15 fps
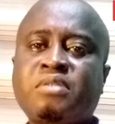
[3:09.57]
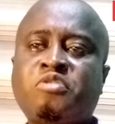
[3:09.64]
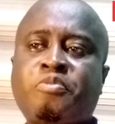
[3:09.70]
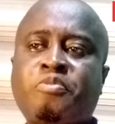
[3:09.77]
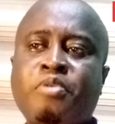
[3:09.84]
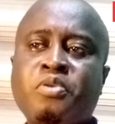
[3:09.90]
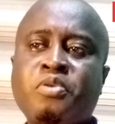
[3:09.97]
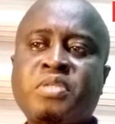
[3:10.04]
you need
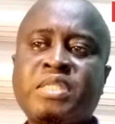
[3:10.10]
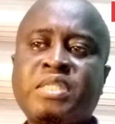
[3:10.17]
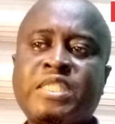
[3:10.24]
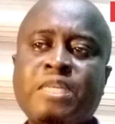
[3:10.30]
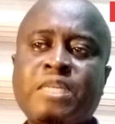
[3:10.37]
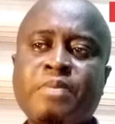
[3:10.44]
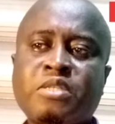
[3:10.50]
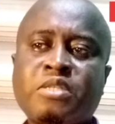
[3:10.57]
to produce
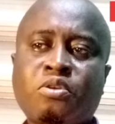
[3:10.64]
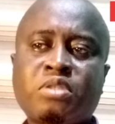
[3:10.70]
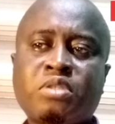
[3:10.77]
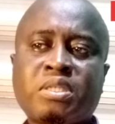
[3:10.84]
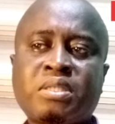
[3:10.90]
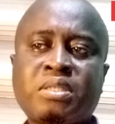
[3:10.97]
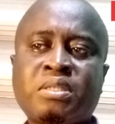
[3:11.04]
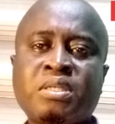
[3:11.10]
entertainment
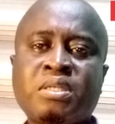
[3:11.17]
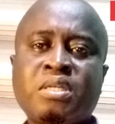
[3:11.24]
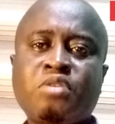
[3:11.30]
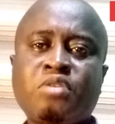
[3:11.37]
content,